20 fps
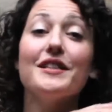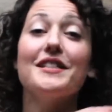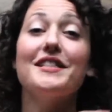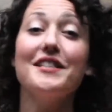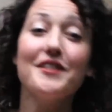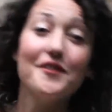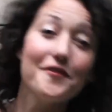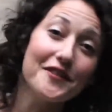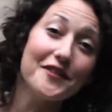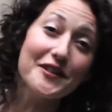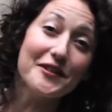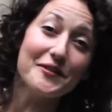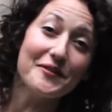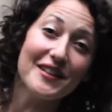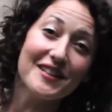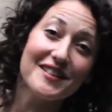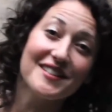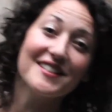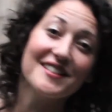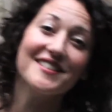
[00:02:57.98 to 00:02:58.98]
Sylvia
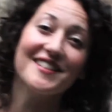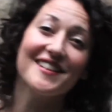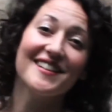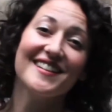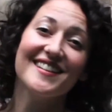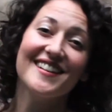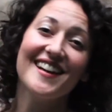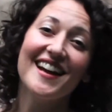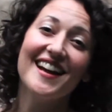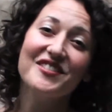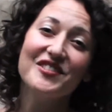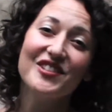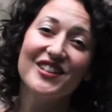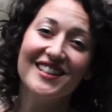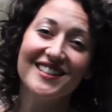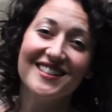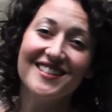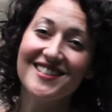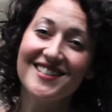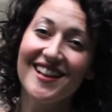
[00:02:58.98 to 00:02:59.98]
walks into
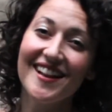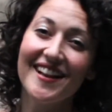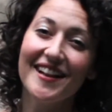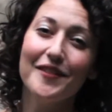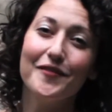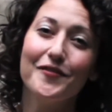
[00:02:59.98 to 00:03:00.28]
Adrienne's life,